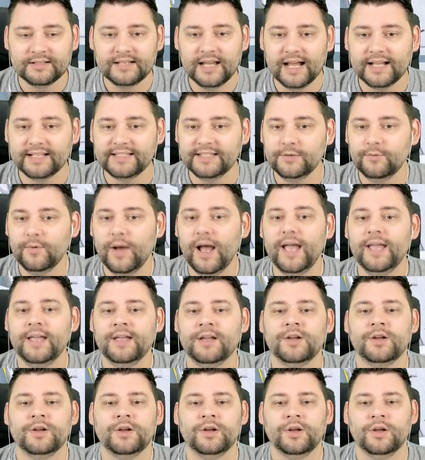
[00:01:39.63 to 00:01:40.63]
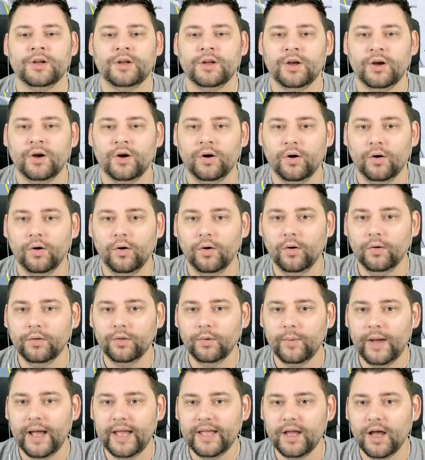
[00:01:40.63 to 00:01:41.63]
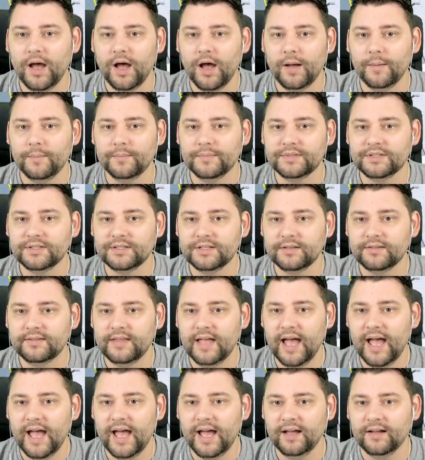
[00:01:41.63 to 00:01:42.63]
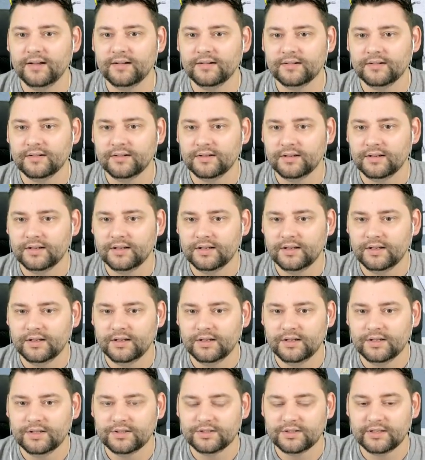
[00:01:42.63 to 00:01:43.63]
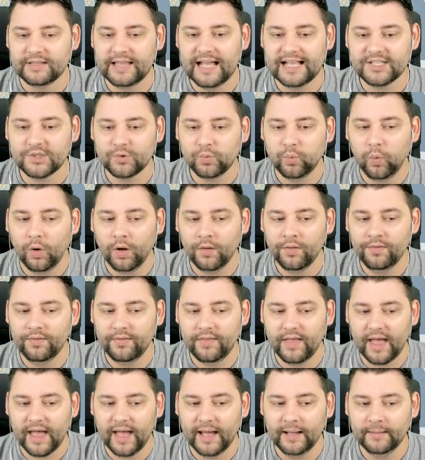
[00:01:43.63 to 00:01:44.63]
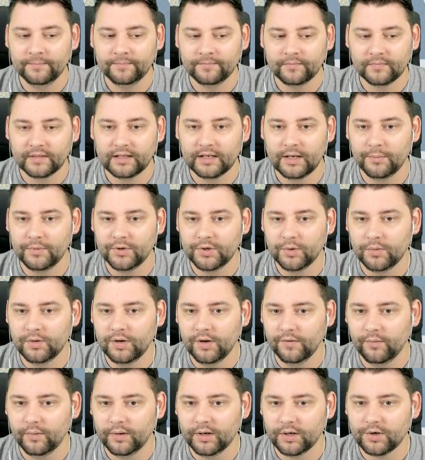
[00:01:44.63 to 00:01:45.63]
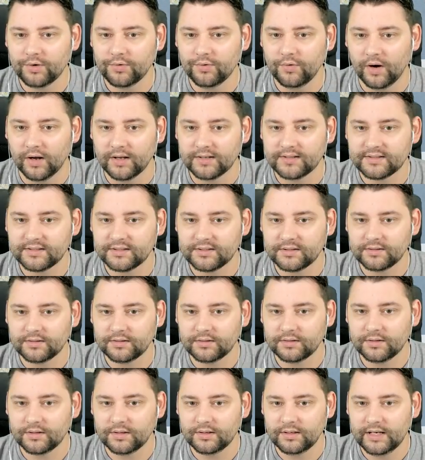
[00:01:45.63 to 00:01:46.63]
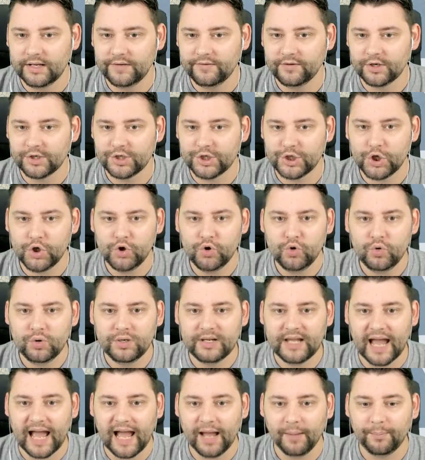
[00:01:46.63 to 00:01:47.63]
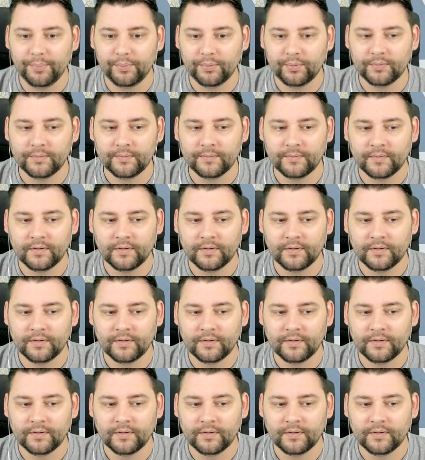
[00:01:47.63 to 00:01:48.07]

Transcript: Taxiway. All the way up to there. So, that's one there. And then we do another one across. Leaving a two gap.